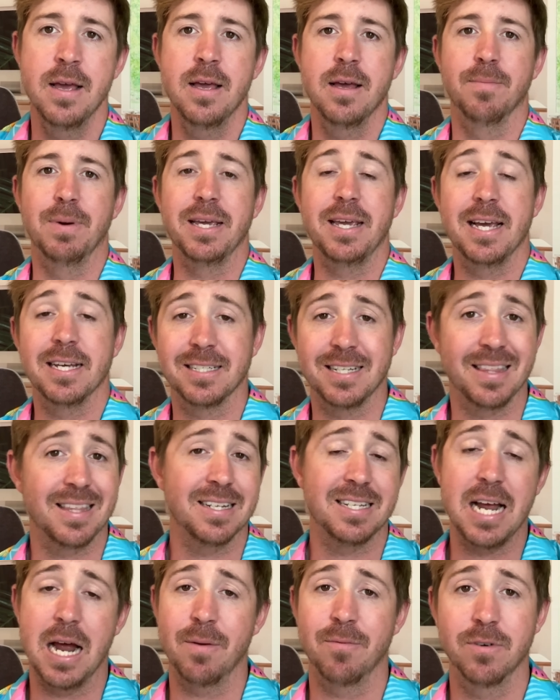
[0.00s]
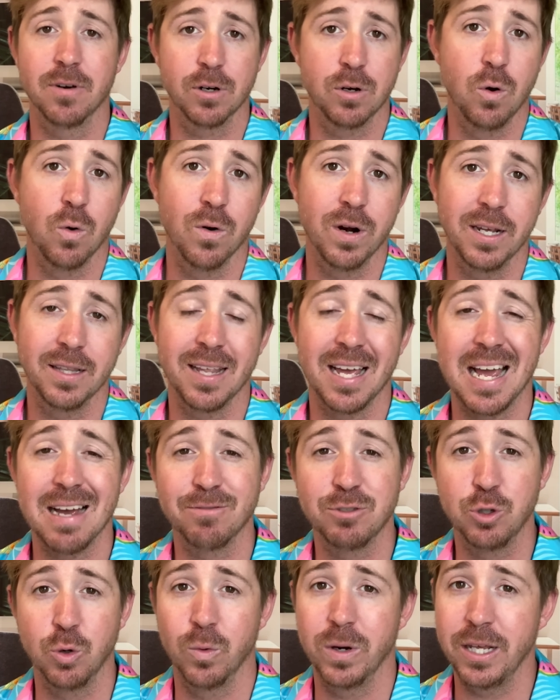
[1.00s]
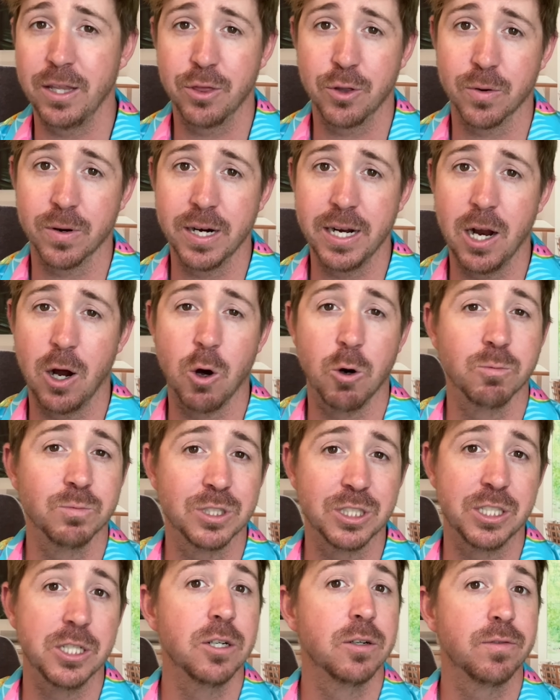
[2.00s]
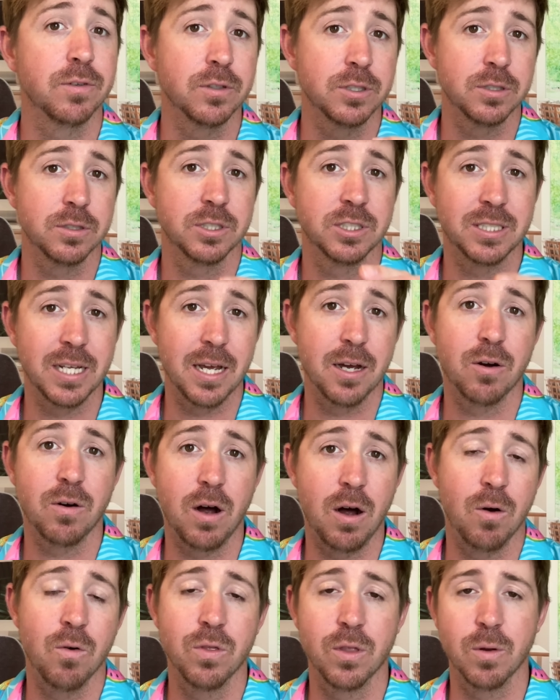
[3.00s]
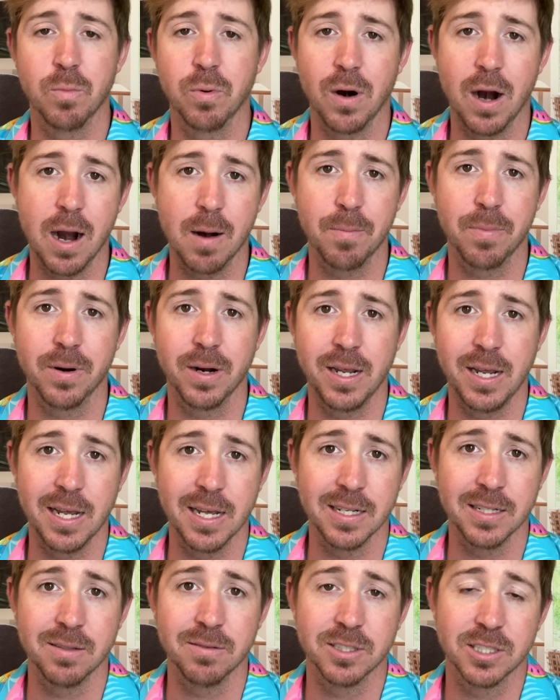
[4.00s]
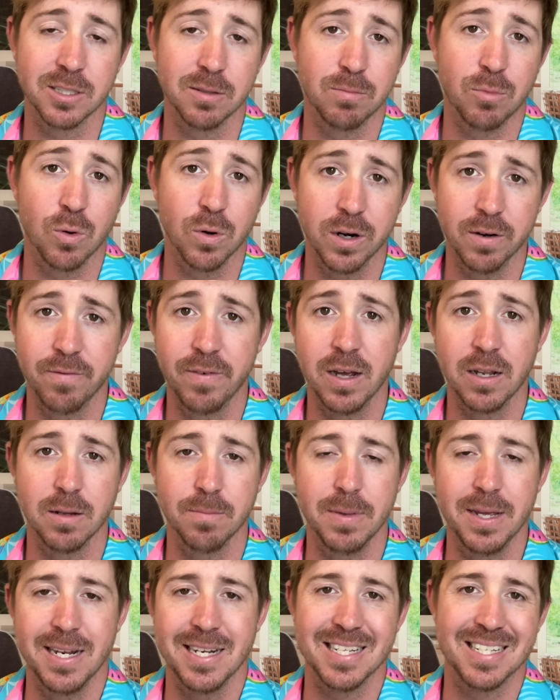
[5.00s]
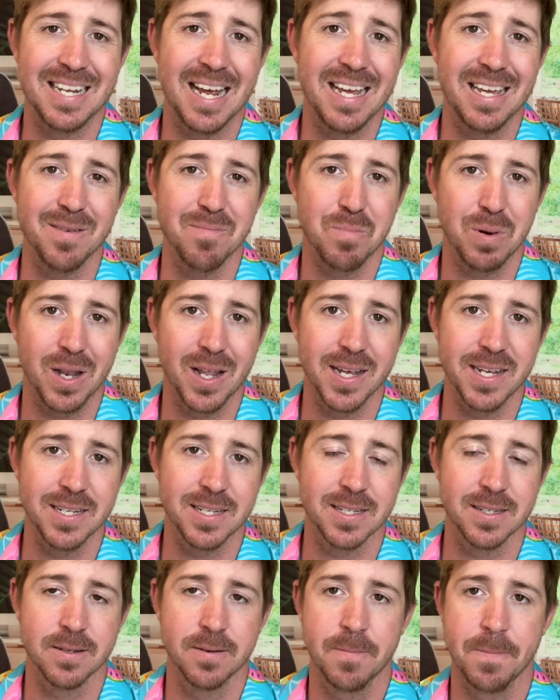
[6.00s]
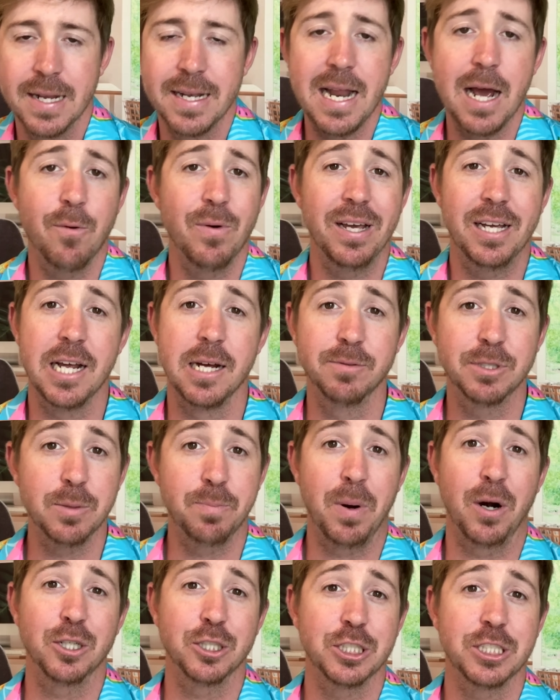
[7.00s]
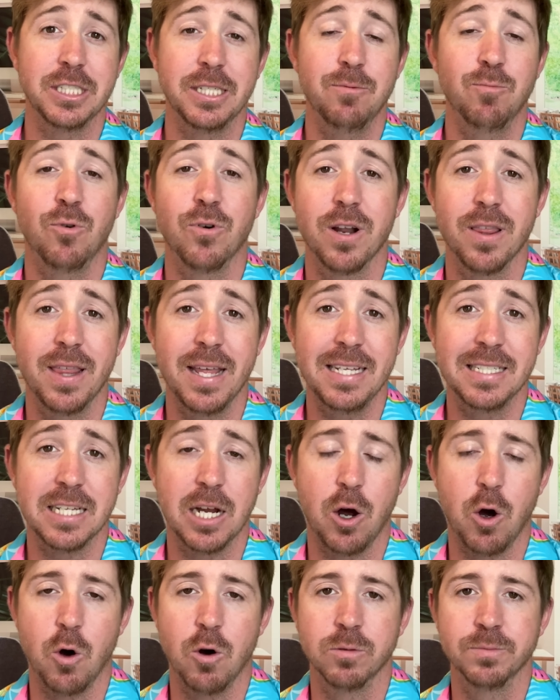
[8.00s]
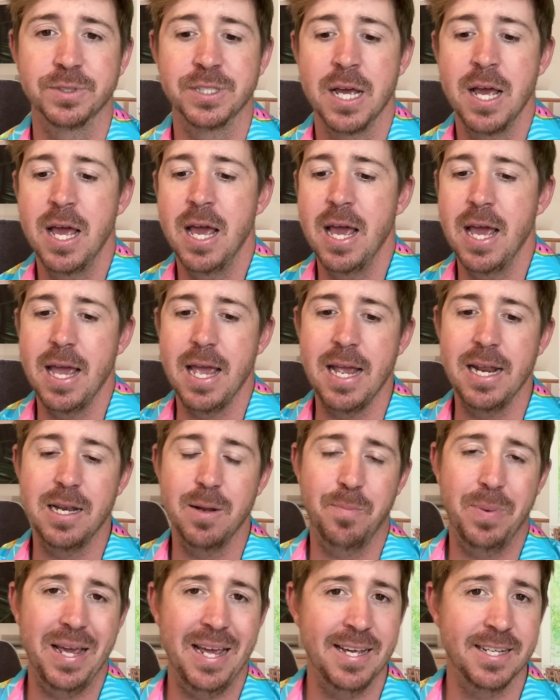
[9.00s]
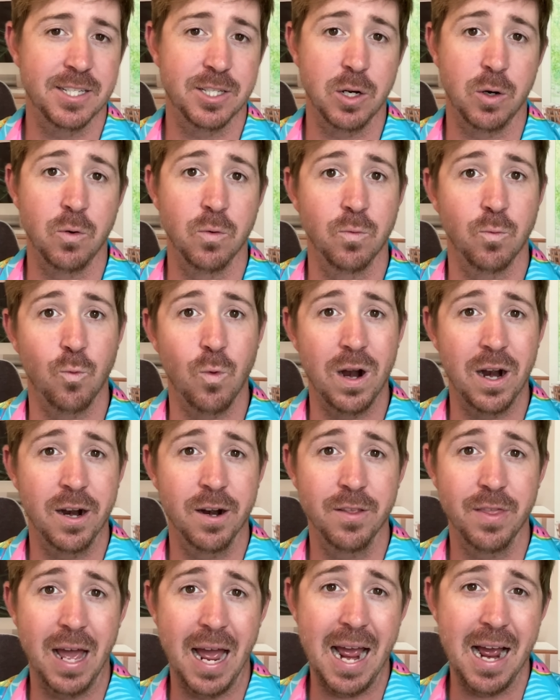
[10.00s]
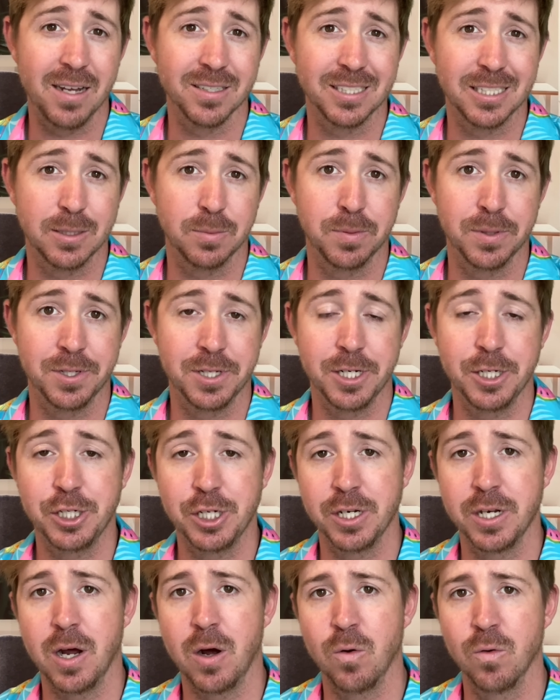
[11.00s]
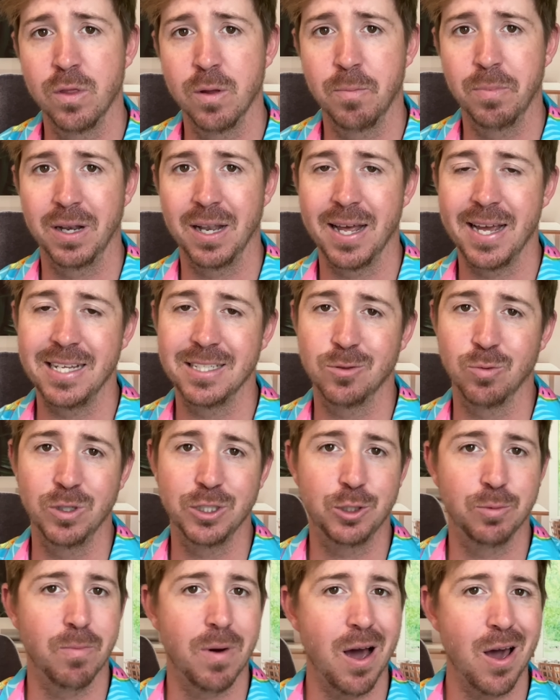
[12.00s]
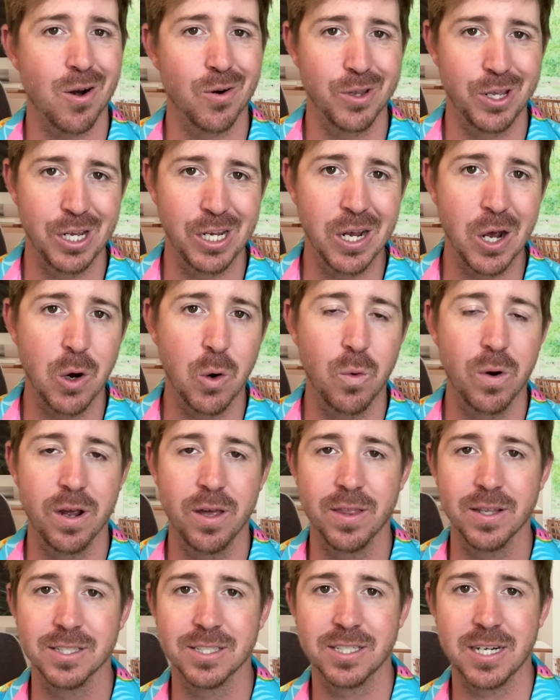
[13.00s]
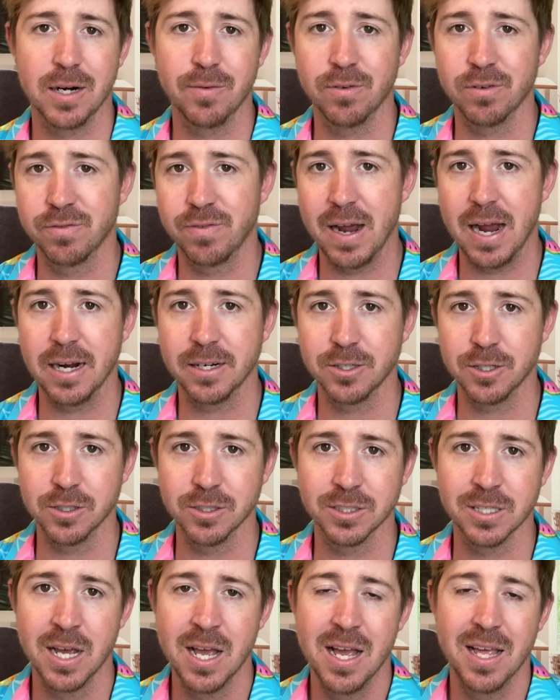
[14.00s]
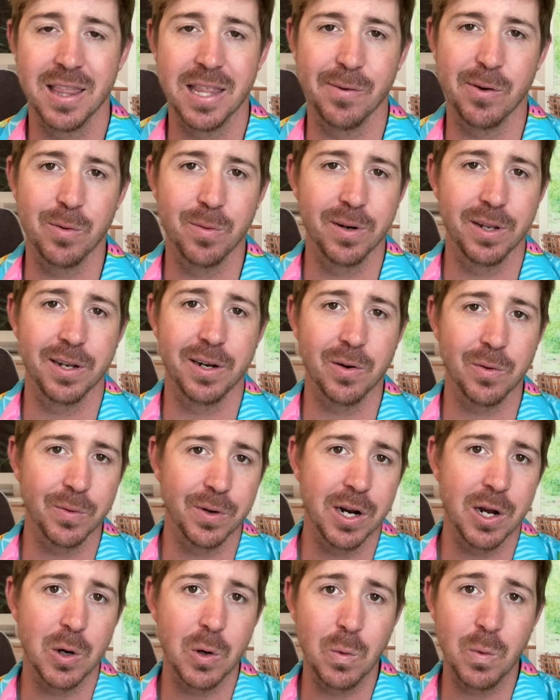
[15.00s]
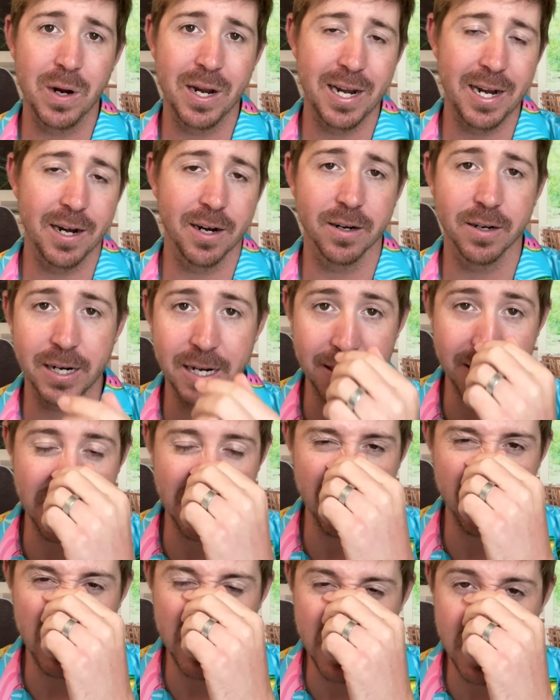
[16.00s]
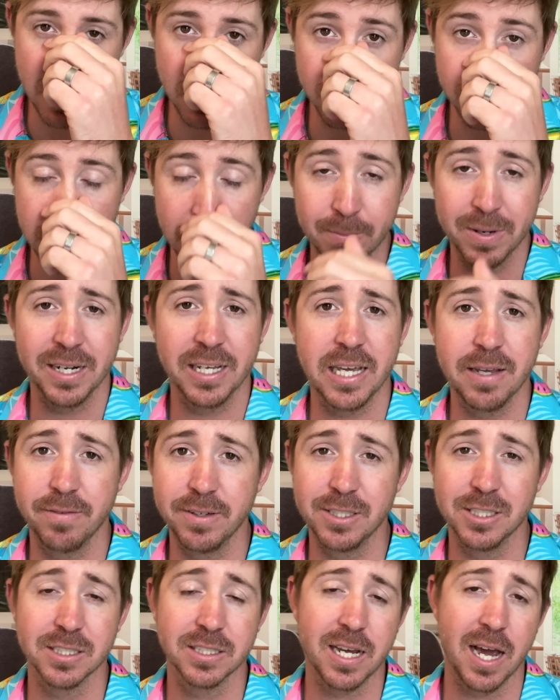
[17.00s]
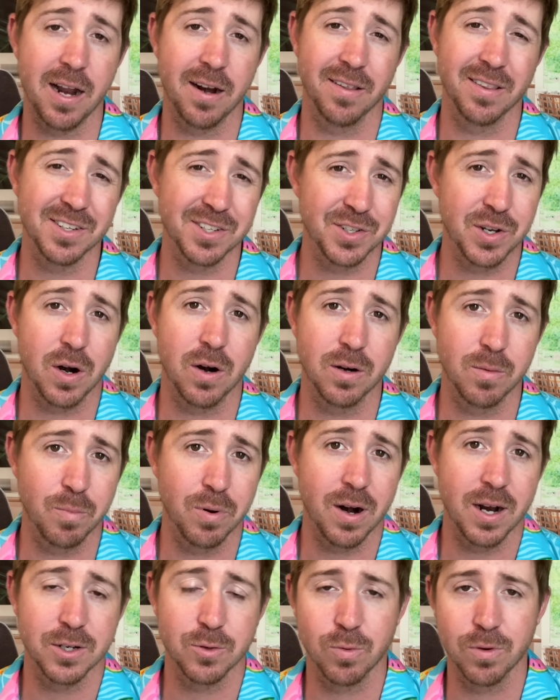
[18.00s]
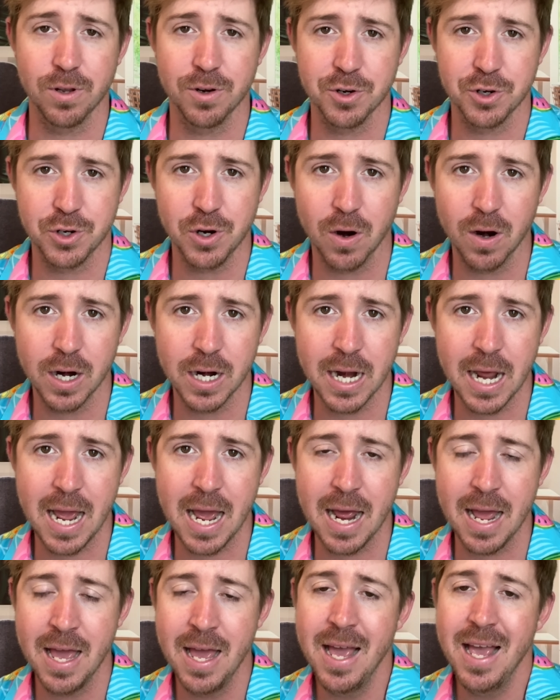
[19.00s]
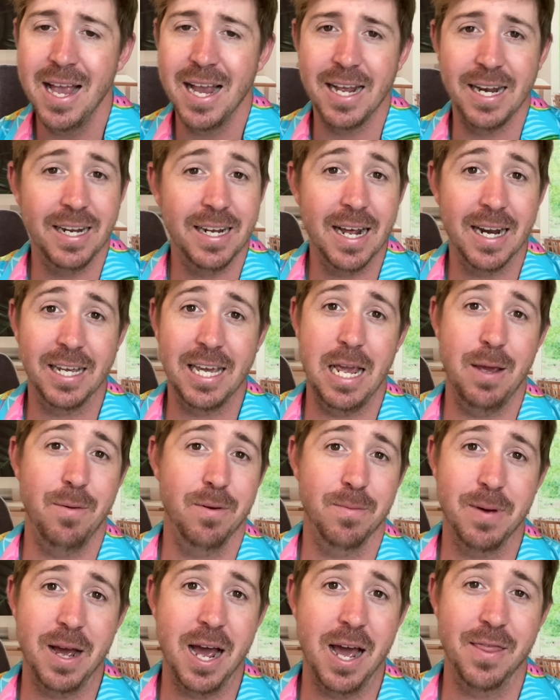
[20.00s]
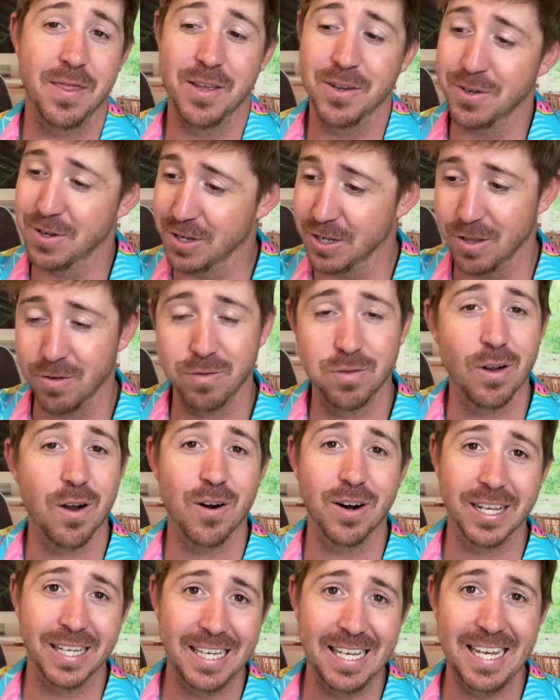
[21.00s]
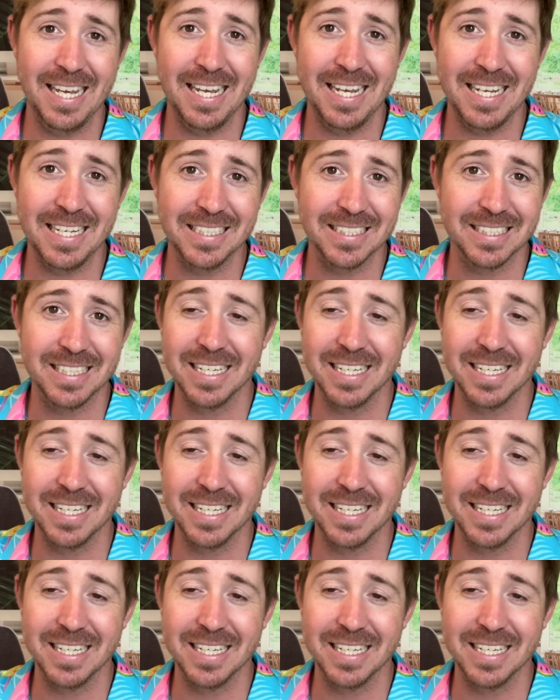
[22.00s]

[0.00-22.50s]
But yes, at the time of recording, they have 23 homes still for sale on the property and some more development is taking place. Now, when it comes to purchasing one of these homes, it depends on where the house is positioned on the place, which model you go with, and several factors that we really don't know here in this video. So I'm gonna give you just kind of the starting price where they're starting at. And you gotta keep in mind, this is the Florida Keys.